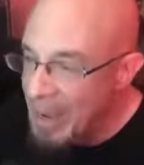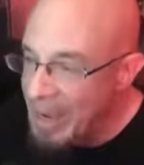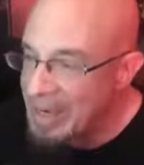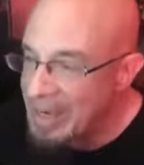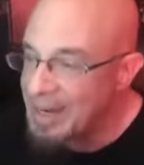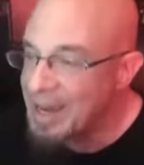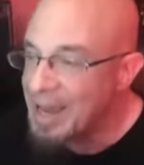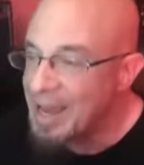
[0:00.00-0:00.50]

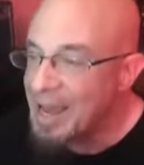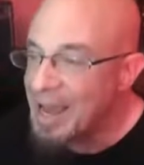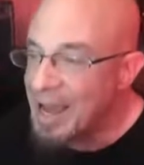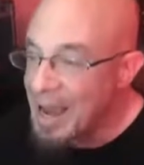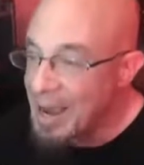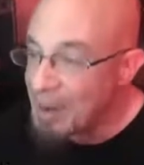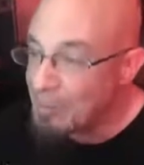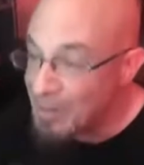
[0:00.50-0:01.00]
pain.
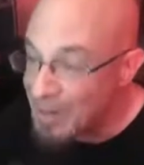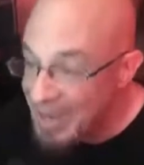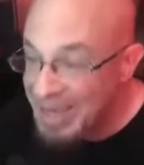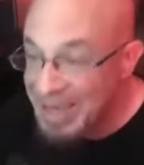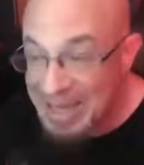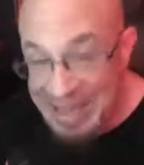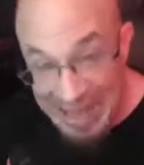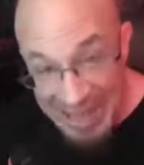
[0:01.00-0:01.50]
I'm
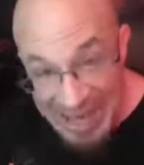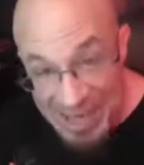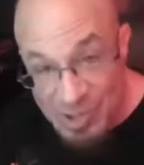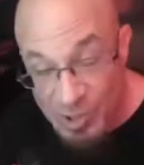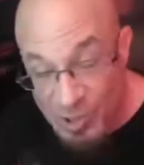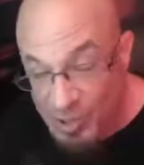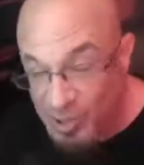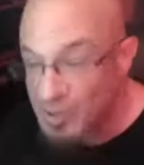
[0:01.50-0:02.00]
like a
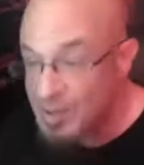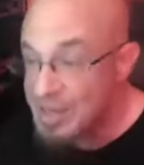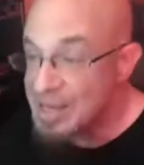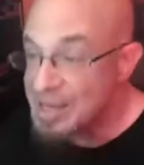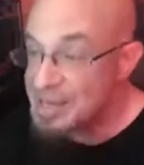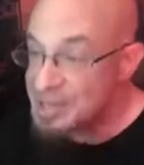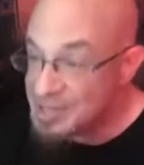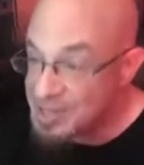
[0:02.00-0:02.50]
laser,
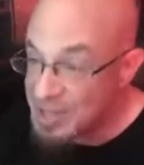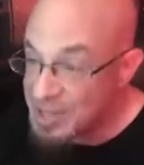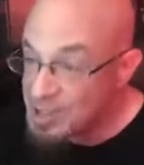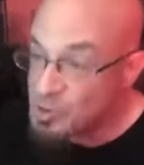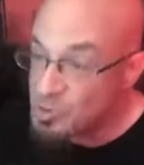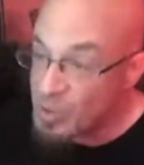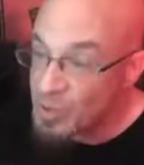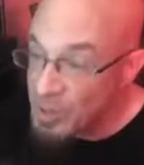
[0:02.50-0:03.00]

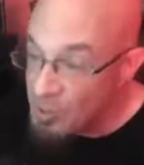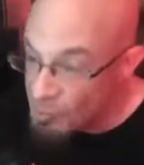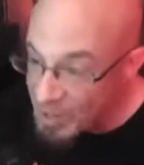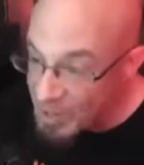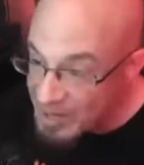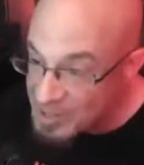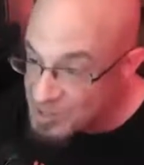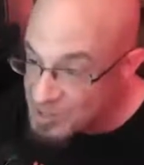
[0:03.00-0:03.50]
6-string
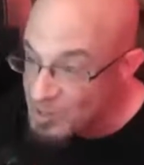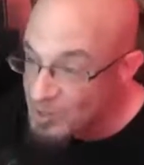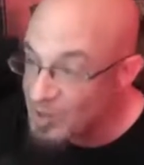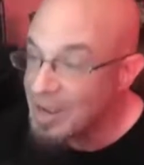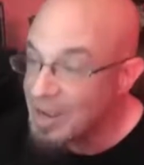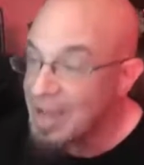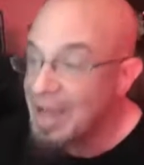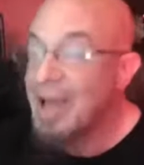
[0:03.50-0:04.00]

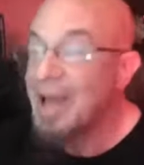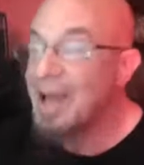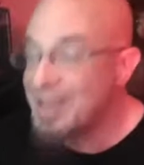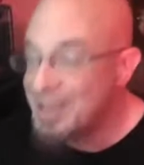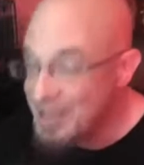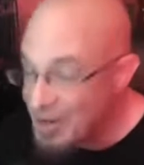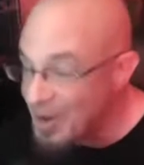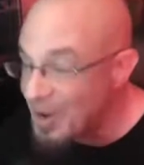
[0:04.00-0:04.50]
razor. I
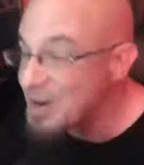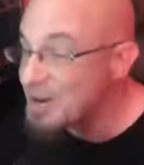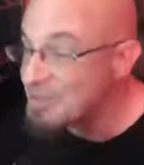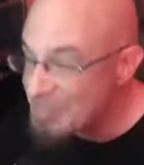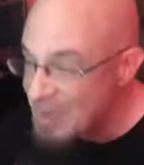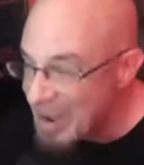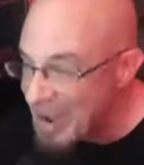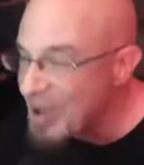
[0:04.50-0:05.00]
got a
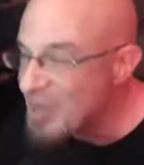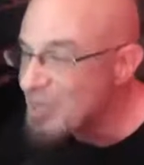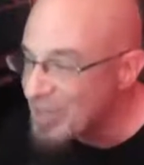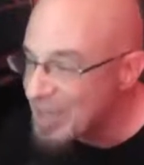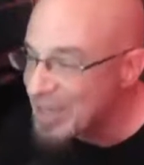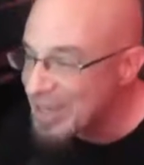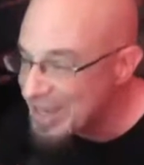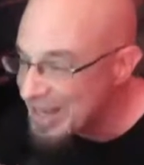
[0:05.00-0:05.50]
mouth
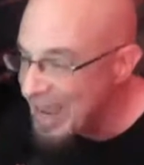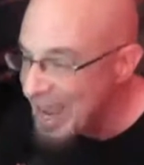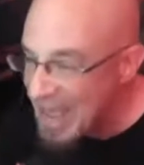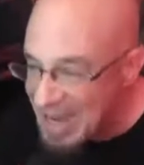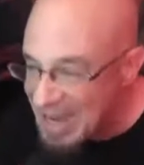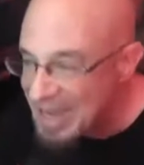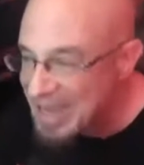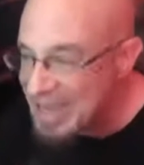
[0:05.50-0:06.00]
like an
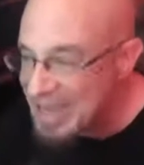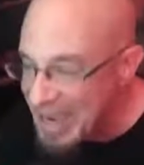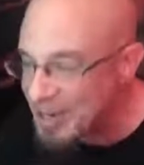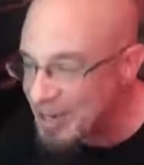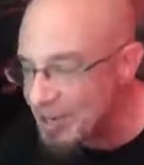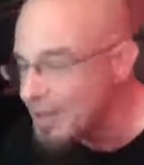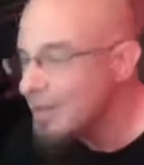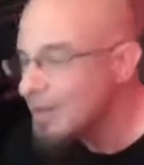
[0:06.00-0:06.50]

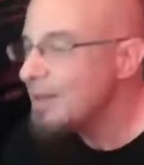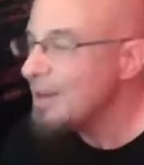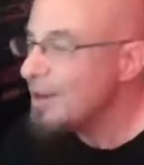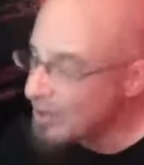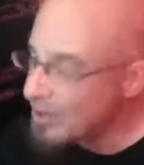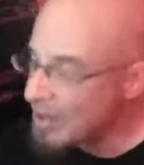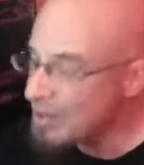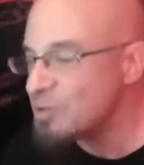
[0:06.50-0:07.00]
alligator.
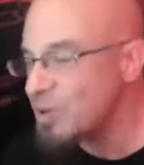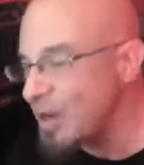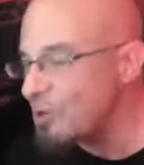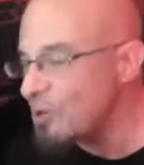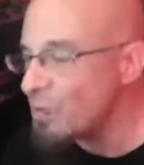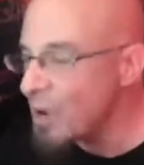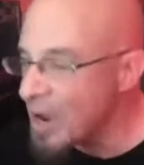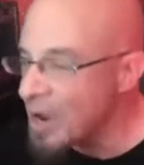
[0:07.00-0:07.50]
Okay, he was
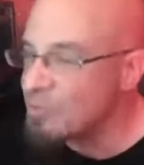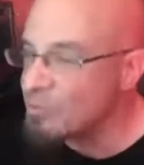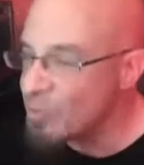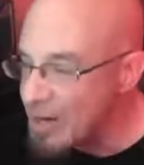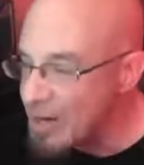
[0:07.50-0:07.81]
trying to rhyme